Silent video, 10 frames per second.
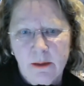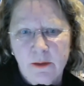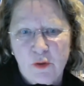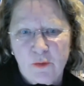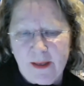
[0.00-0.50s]

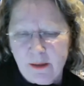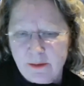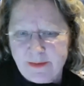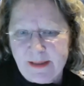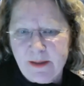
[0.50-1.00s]
So they could
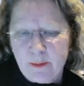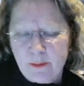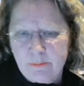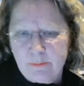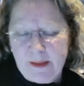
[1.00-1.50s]
see
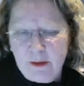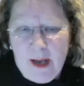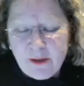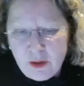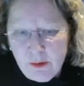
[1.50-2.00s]
they could
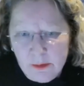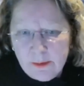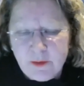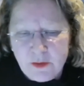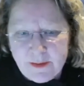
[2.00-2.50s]
actually
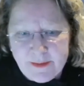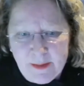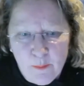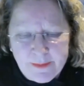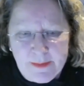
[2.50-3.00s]
look and just see
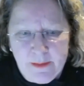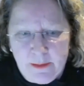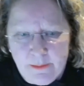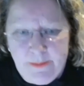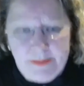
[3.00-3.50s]
what's in
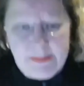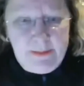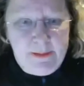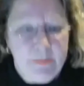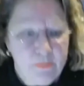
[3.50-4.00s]

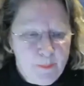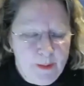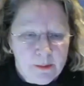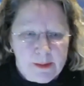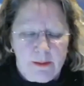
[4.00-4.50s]
the
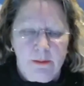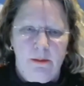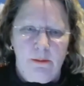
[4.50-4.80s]
repair kit.